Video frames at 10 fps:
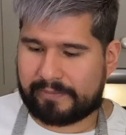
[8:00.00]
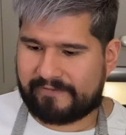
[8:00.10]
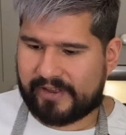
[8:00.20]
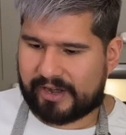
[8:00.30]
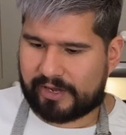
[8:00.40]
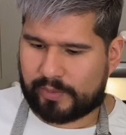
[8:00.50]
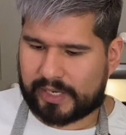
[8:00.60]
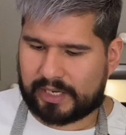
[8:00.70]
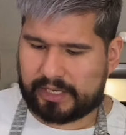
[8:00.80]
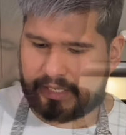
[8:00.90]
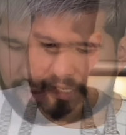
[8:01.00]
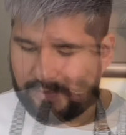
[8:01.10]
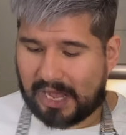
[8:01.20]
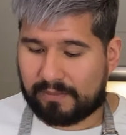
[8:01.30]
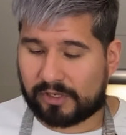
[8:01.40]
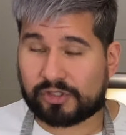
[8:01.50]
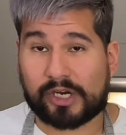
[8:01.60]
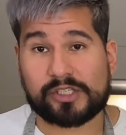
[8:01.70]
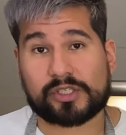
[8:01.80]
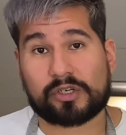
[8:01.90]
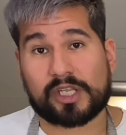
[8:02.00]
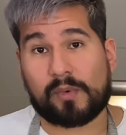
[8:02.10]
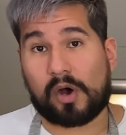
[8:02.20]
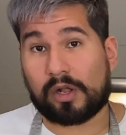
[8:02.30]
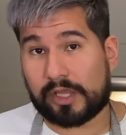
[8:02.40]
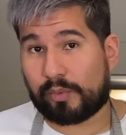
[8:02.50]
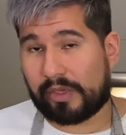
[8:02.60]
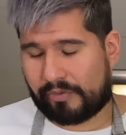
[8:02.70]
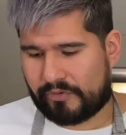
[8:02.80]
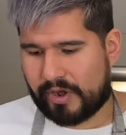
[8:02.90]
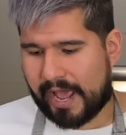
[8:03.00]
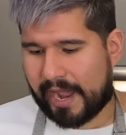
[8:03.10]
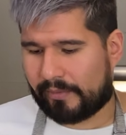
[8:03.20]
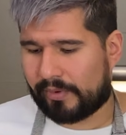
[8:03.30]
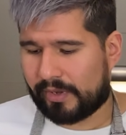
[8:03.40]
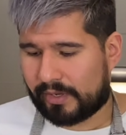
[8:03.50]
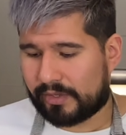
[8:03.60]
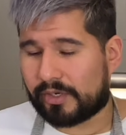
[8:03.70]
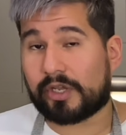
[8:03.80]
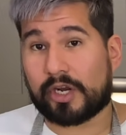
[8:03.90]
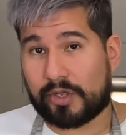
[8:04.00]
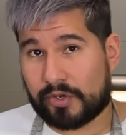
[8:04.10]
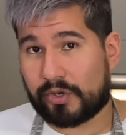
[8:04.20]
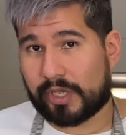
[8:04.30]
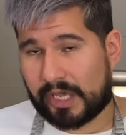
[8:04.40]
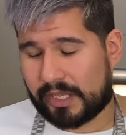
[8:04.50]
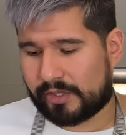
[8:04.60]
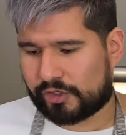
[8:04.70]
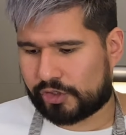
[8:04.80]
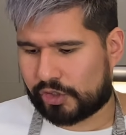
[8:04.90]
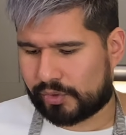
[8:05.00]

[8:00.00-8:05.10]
very quickly. I'm not trying to cook them all the way through now. They're gonna cook in the stew.